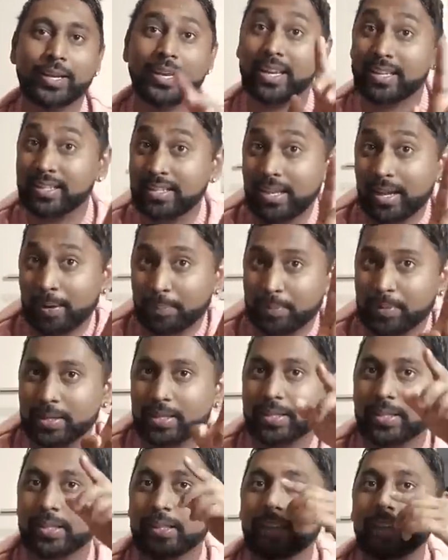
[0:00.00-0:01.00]
Except
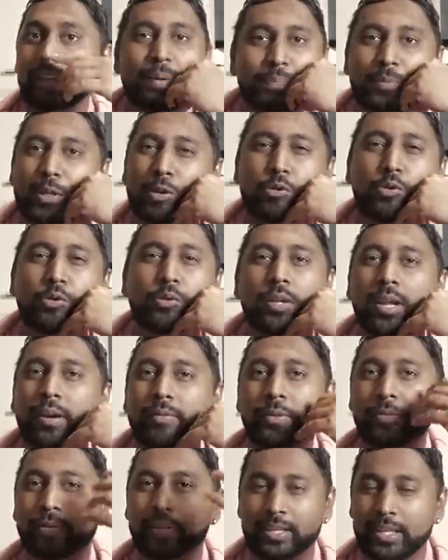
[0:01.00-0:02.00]
the true love
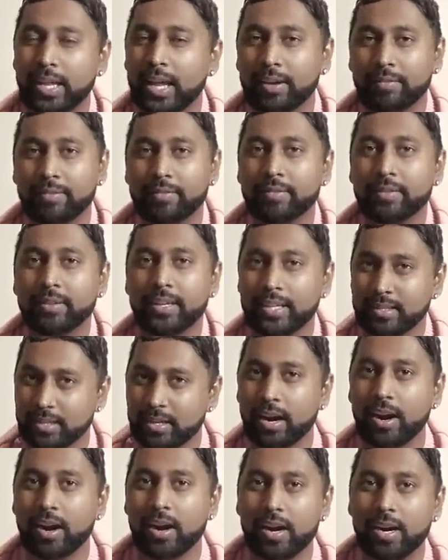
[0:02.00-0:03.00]
of his life, his
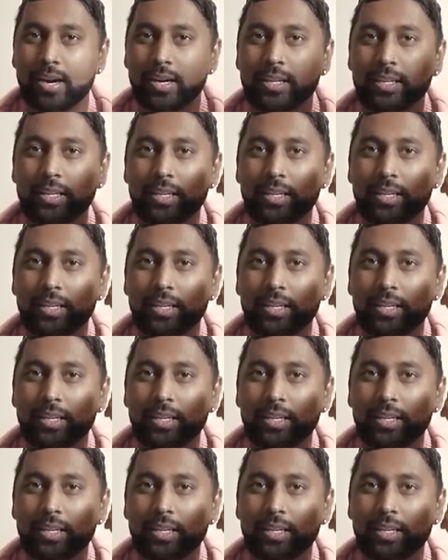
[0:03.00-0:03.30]
car,